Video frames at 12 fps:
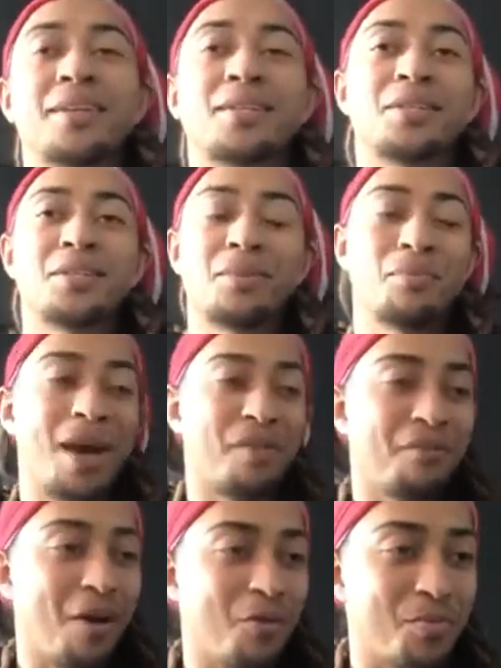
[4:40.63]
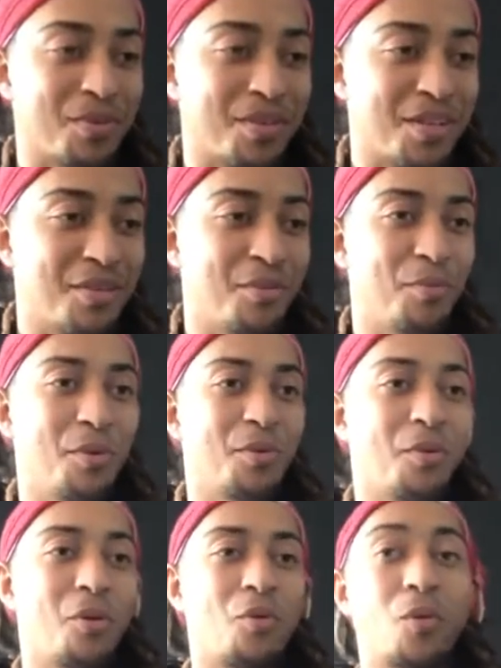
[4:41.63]
It's just a matter of how we perceive them
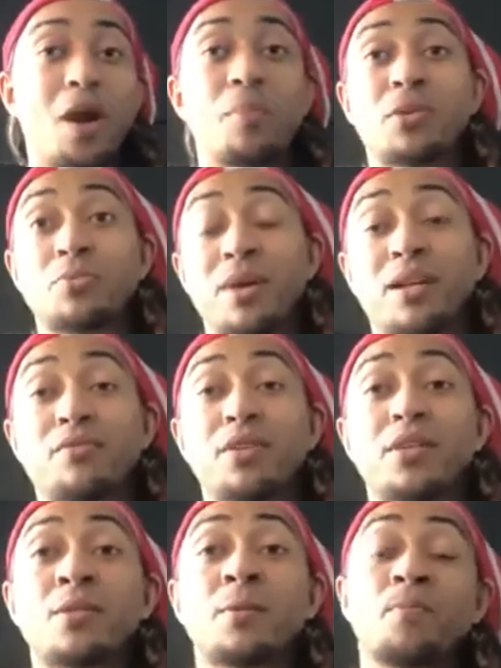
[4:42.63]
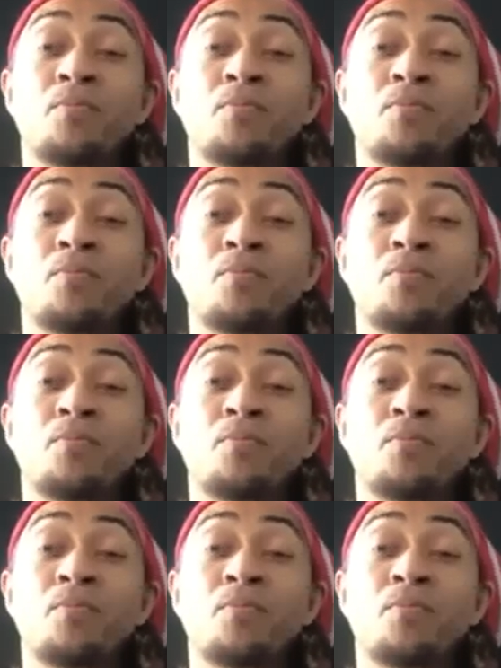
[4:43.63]
or what our perspective is.